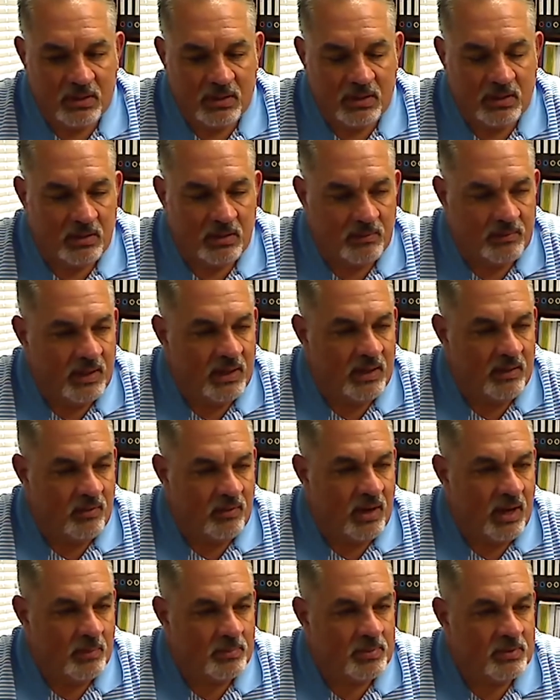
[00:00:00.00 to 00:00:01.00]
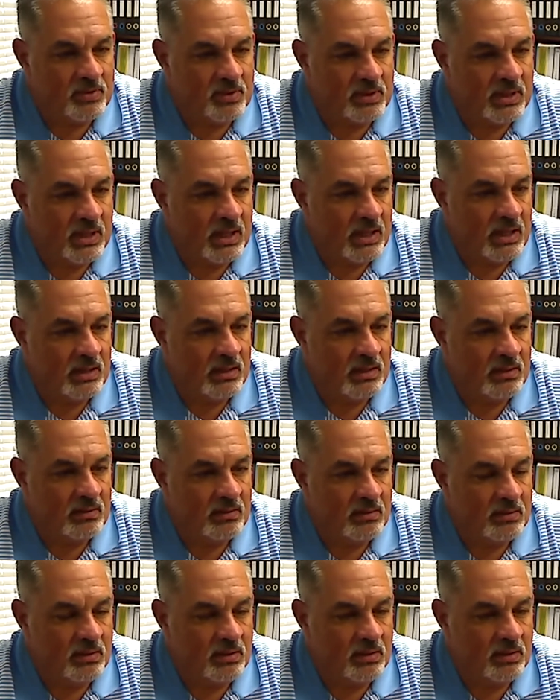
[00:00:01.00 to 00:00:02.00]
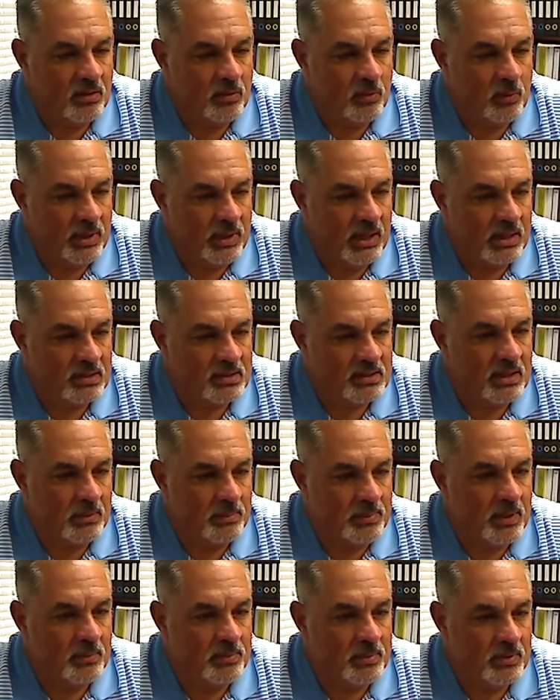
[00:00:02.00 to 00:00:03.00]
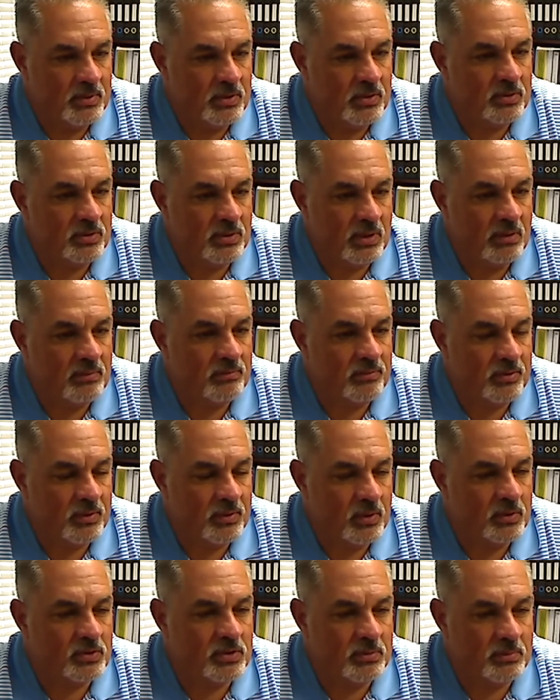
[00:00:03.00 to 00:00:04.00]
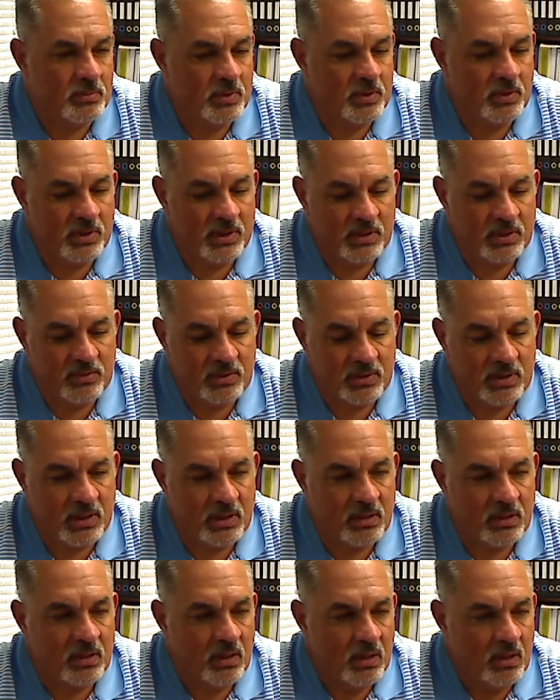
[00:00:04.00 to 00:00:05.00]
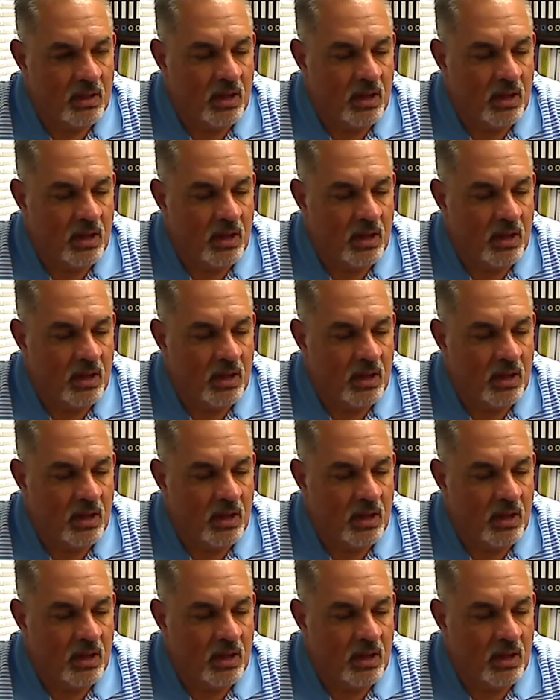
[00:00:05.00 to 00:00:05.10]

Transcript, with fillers: you know if that ever happens again you know we got to step up and do something for those communities and then